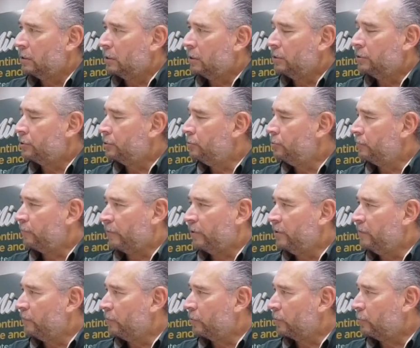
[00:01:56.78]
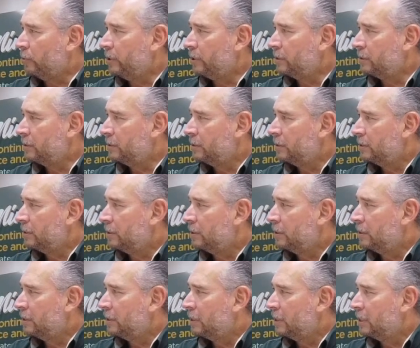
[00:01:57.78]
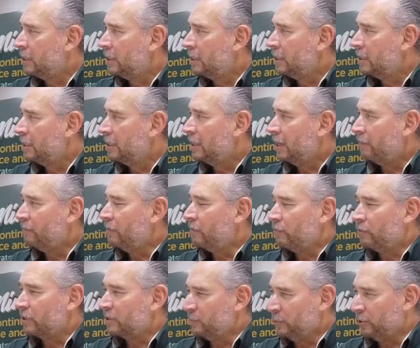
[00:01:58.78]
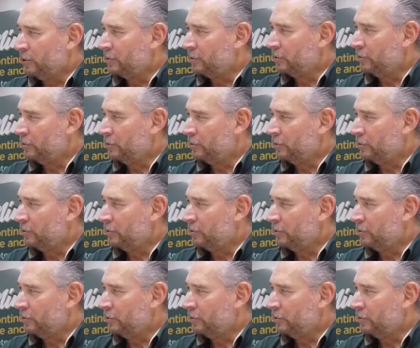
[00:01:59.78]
Aren't you afraid of earthquakes? Have you ever experienced